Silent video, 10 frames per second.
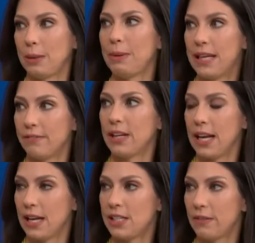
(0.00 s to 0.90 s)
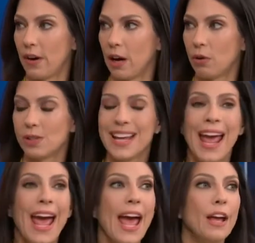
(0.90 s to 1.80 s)
be given antivirals.
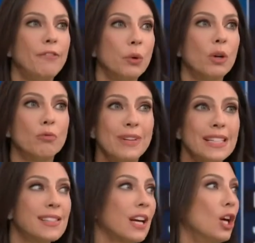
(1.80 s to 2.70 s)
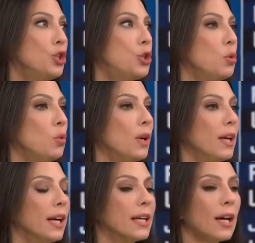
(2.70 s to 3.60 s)
If you are at risk to
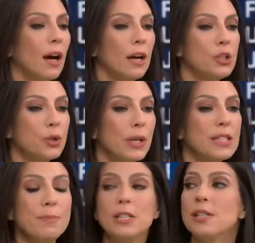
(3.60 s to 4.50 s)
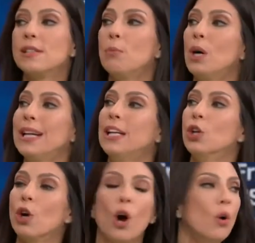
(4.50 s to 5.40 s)
transmit to someone in
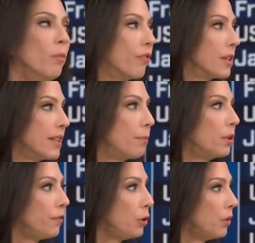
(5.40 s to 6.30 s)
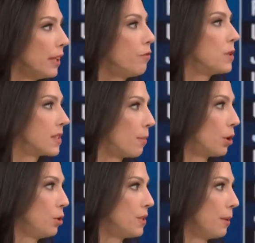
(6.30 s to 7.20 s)
your home. For example, if you live with
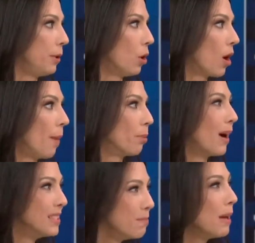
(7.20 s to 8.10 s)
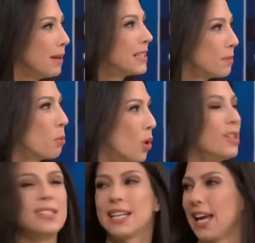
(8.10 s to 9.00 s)
someone who's immunocompromised, maybe it's
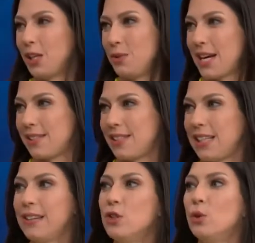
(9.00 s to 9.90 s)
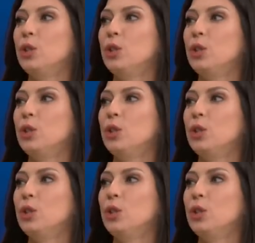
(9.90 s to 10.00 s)
important to get you tested, even though you